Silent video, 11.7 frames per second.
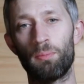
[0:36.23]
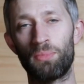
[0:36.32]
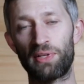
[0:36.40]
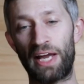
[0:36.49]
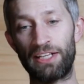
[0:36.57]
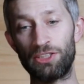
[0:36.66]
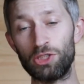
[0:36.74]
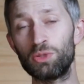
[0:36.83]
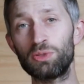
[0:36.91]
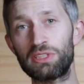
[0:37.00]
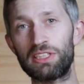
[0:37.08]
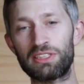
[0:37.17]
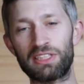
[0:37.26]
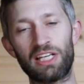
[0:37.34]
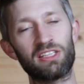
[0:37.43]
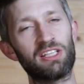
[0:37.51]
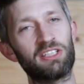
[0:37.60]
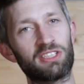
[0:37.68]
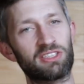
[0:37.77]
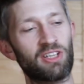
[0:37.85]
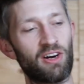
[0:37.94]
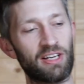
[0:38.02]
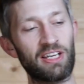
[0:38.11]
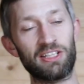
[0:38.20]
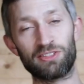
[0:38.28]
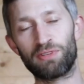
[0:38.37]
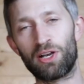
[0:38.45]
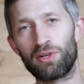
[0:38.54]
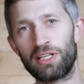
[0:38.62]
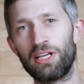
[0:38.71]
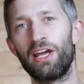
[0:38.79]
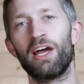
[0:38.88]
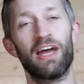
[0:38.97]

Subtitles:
but I use this, and this stock is very